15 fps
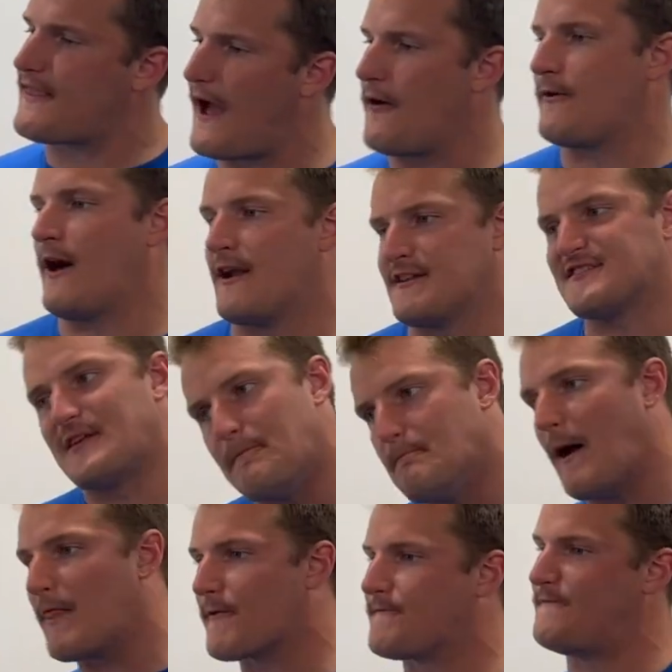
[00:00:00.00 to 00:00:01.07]
down on us and
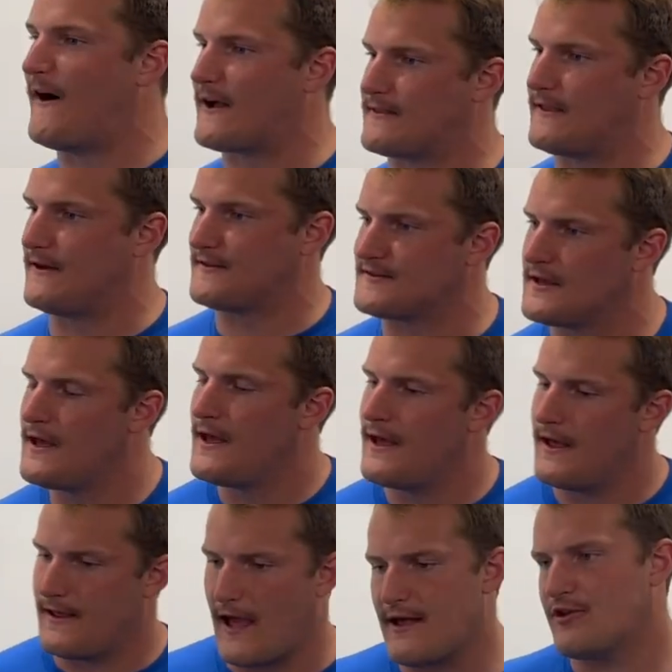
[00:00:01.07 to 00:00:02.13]
motherfucked us.
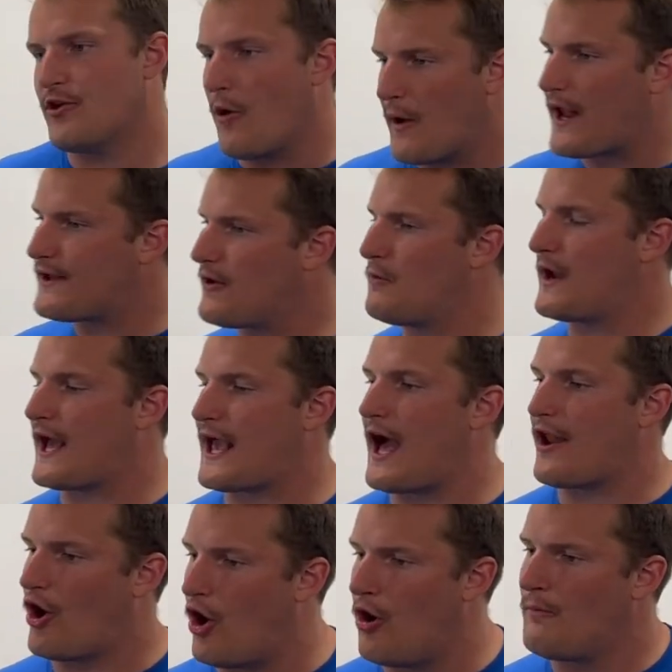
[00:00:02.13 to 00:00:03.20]
Yeah, you know what I did when I
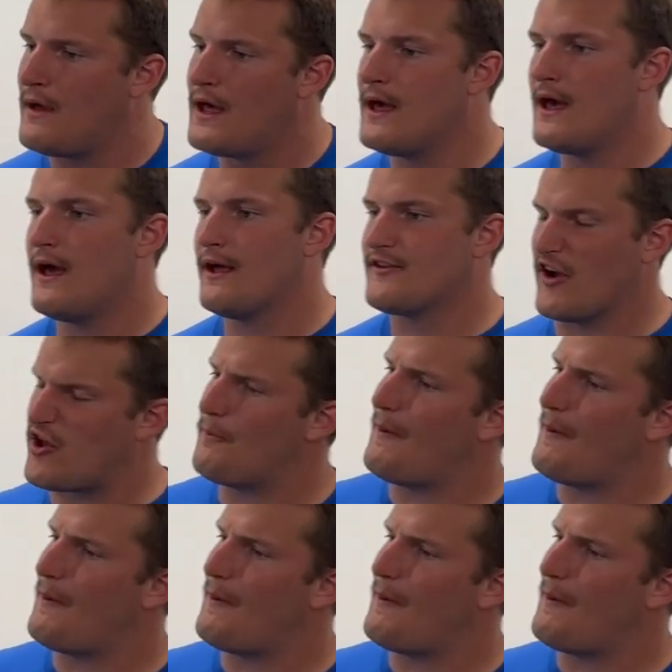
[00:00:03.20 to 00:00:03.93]
got home? Took a